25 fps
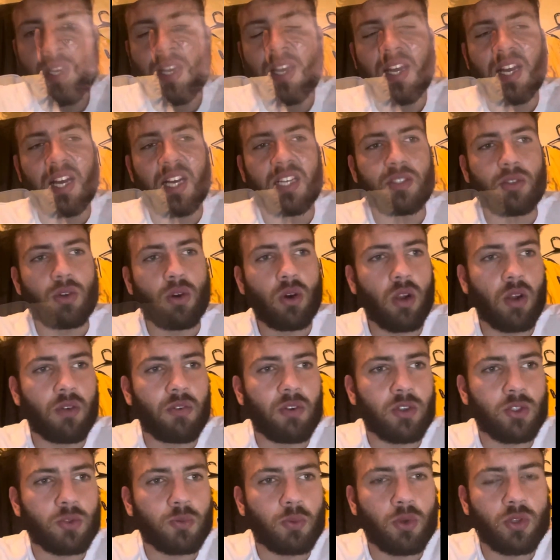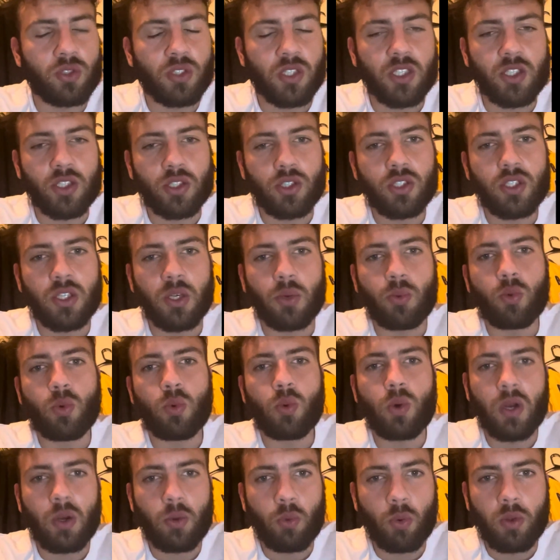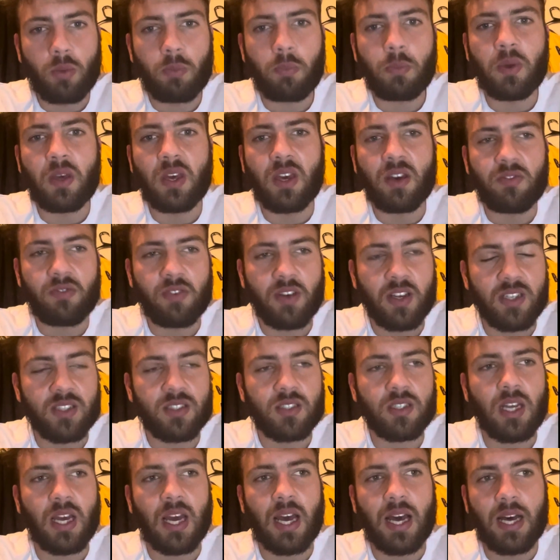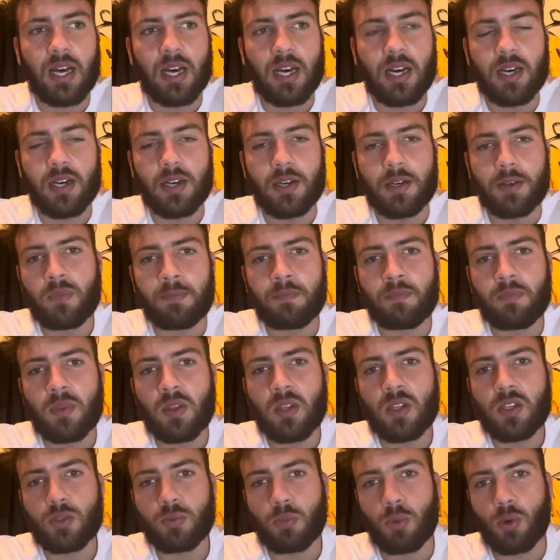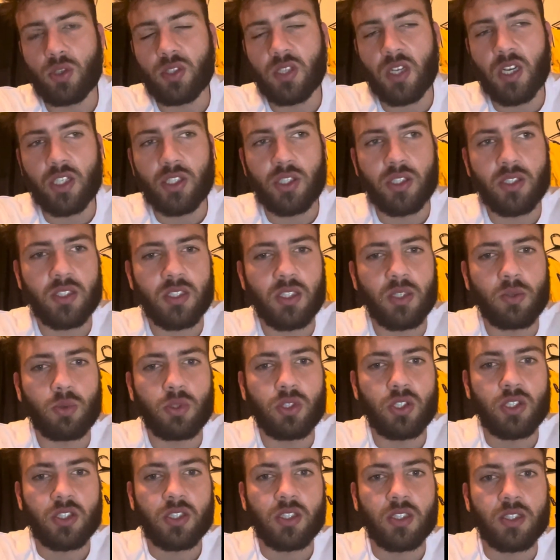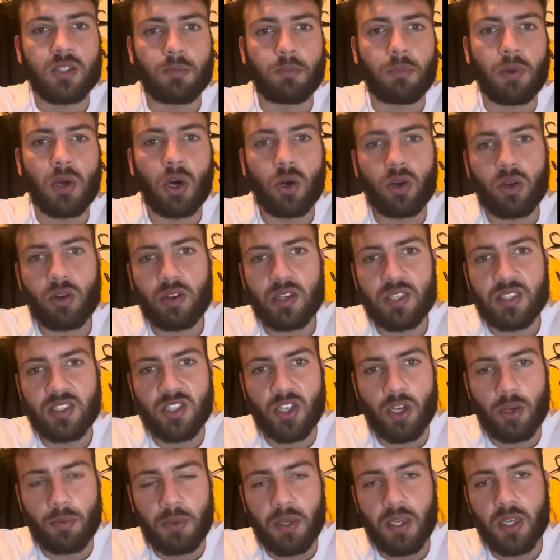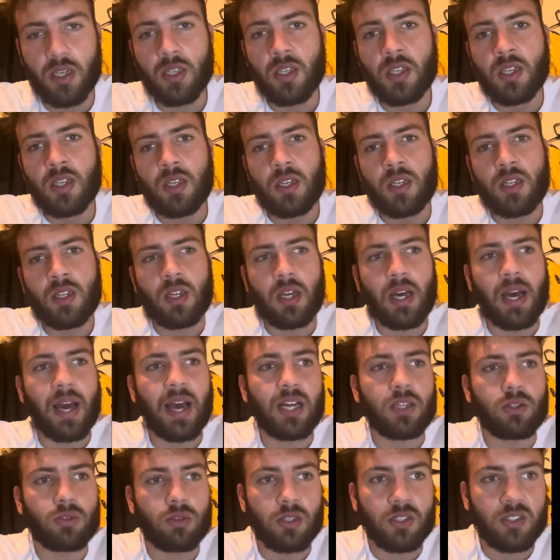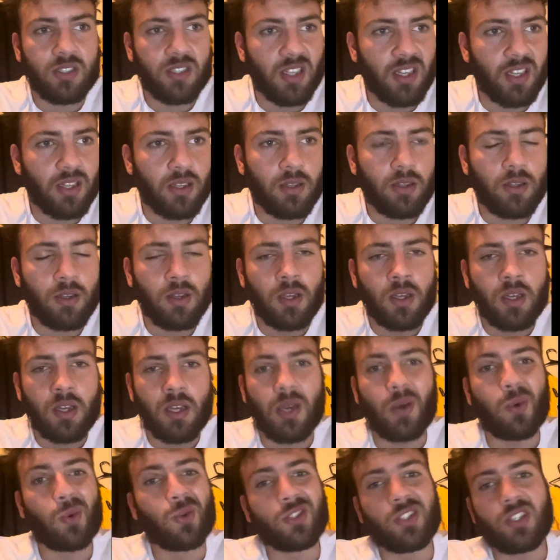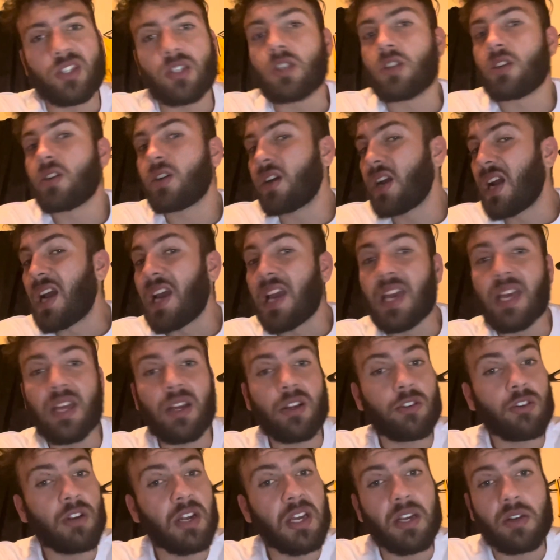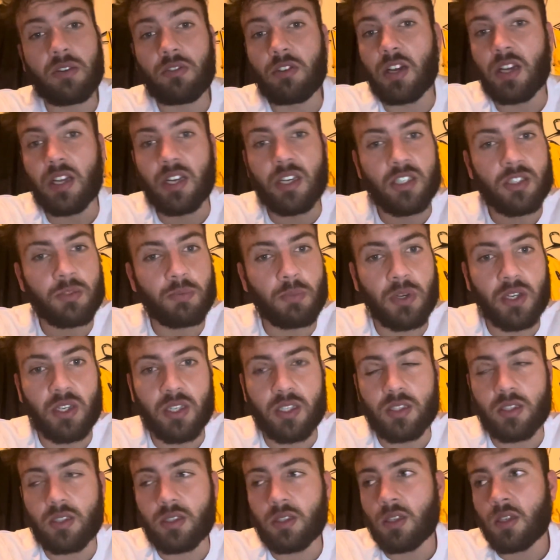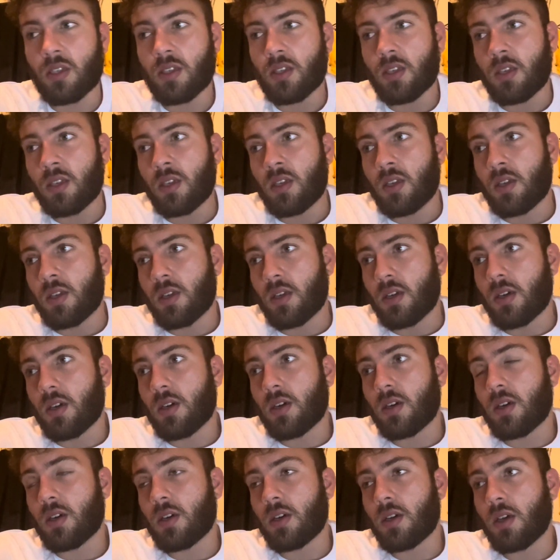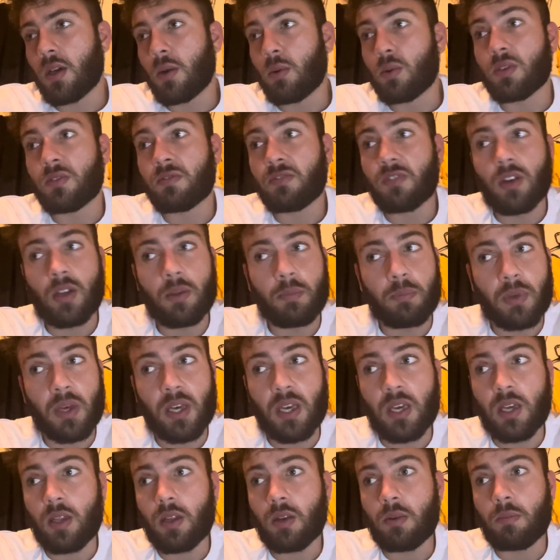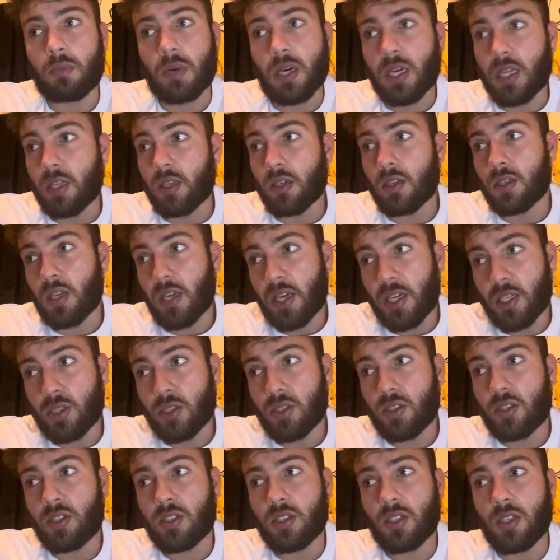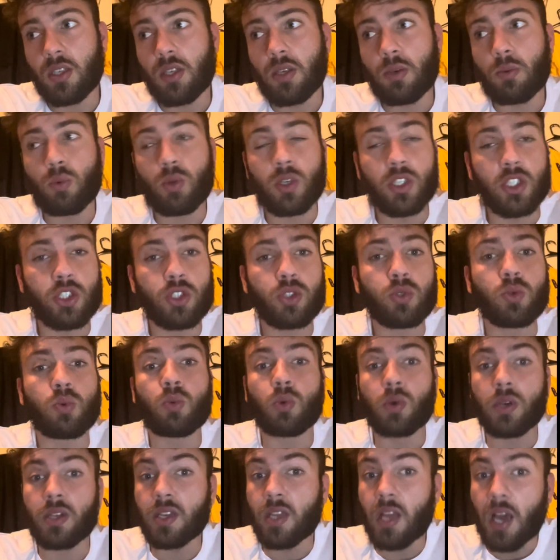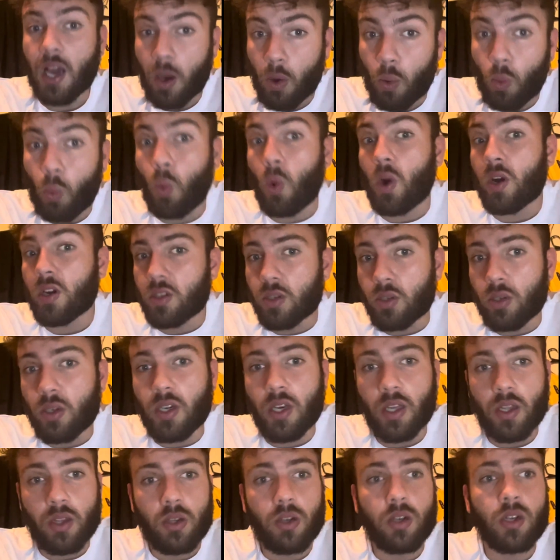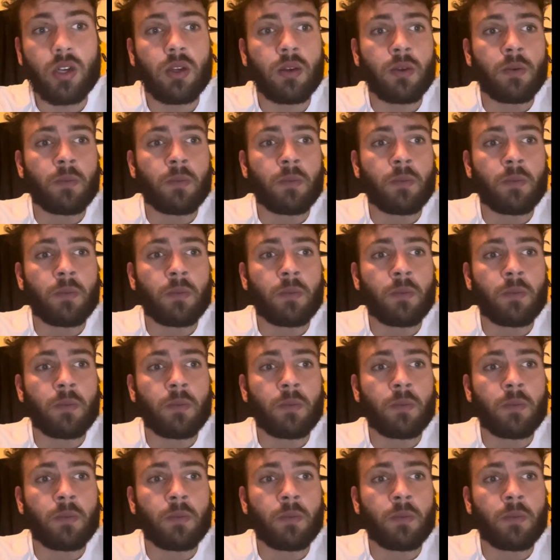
As an all-around sports agency, we work with PFS at a sports agency, which is in Belgrade, Serbia. I had to attend. It was a great, great, great experience. It was fully paid by the agency, which we now work together.